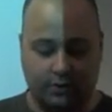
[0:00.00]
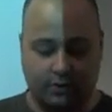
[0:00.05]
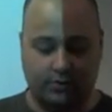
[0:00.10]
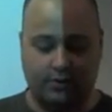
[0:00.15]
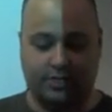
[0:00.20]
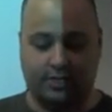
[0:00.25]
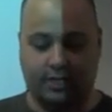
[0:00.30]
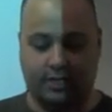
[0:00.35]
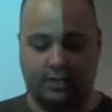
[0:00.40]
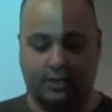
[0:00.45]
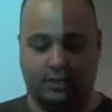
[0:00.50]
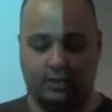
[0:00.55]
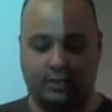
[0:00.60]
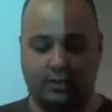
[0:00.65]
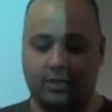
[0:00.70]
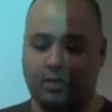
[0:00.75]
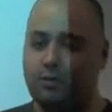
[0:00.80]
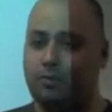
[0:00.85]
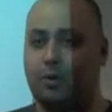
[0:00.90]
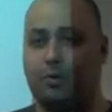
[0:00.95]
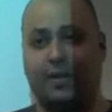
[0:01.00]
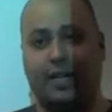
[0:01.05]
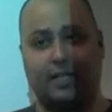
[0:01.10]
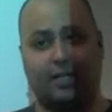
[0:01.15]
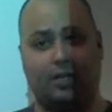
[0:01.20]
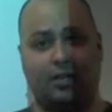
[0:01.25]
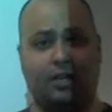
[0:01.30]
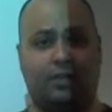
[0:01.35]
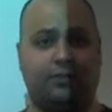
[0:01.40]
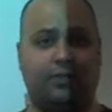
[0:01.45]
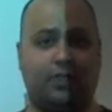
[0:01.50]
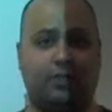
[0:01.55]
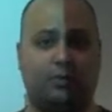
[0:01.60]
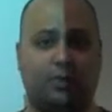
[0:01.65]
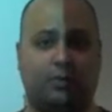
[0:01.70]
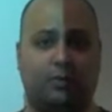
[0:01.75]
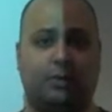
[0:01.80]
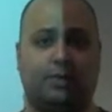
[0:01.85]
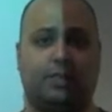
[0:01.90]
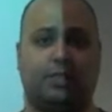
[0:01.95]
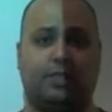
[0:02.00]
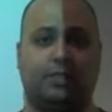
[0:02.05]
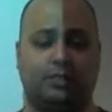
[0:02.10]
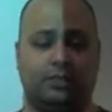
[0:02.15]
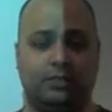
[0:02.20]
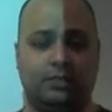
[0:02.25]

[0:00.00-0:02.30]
recycling. But we had a lot of fun when we were